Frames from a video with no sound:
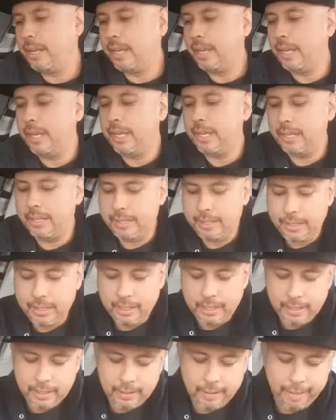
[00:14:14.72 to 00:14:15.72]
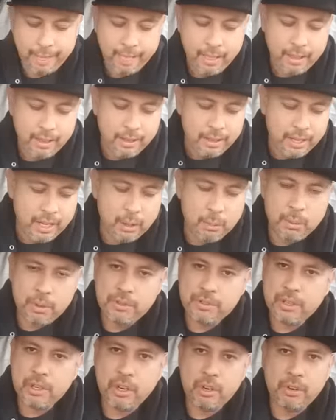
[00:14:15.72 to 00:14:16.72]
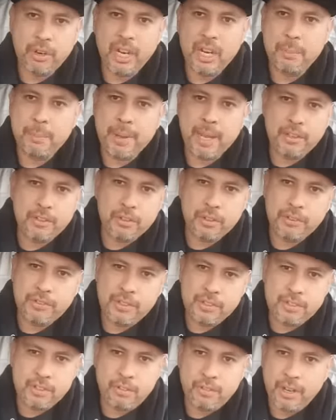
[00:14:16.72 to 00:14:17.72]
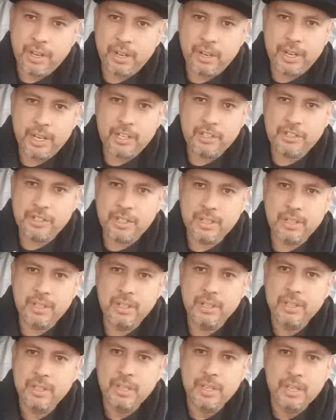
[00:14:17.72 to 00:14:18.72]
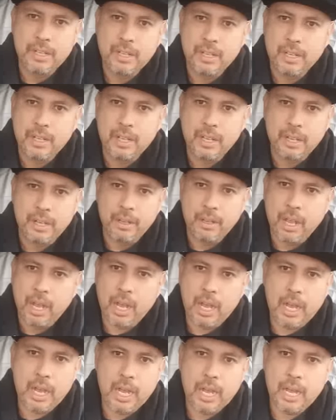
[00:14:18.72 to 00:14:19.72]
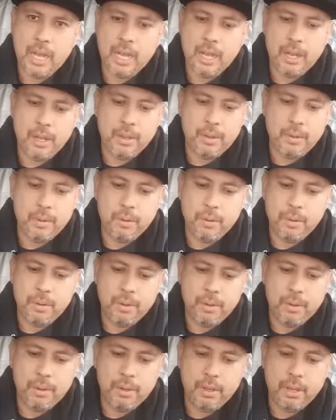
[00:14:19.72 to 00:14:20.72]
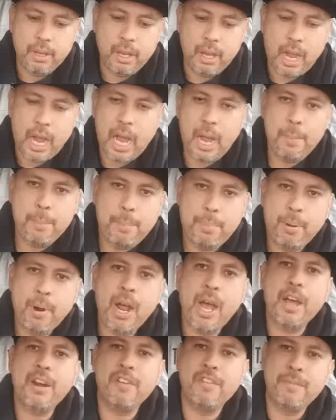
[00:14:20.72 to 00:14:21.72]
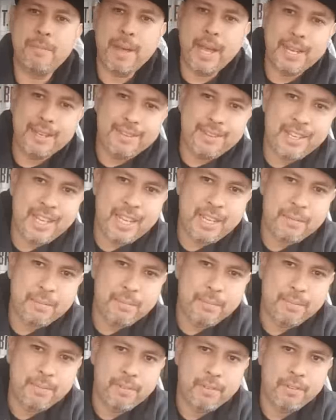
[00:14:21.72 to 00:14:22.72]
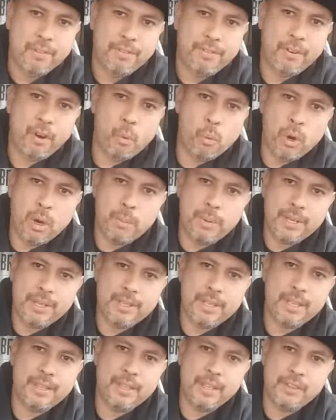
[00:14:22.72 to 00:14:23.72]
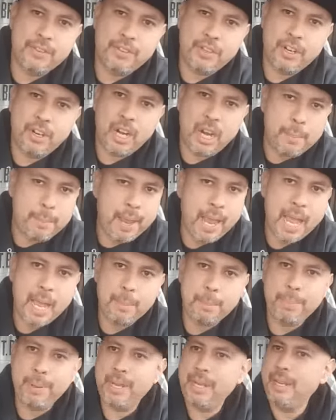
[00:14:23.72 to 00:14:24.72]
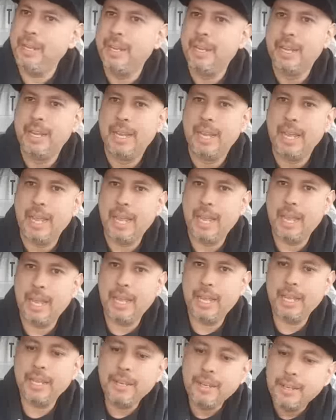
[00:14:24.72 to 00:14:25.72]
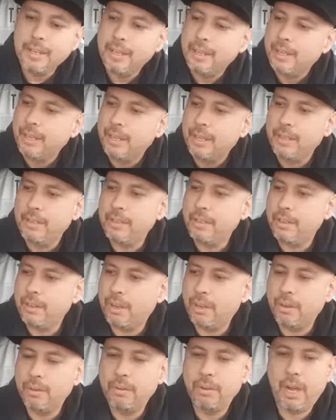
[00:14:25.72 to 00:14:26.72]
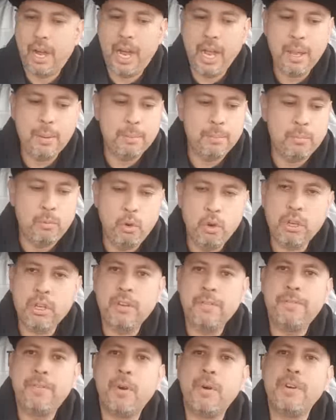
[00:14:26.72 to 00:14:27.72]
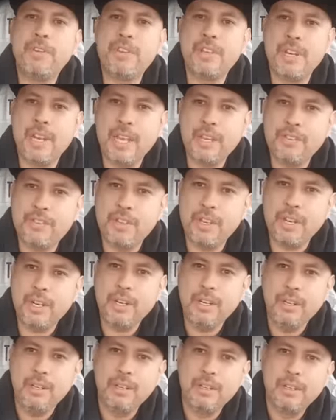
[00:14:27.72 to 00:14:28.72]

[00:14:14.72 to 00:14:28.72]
And uh, it was a great magical season, Raider Nation. Uh, I'm proud of my team for what we did this year. I'm happy. And you know, I'm looking forward to next year.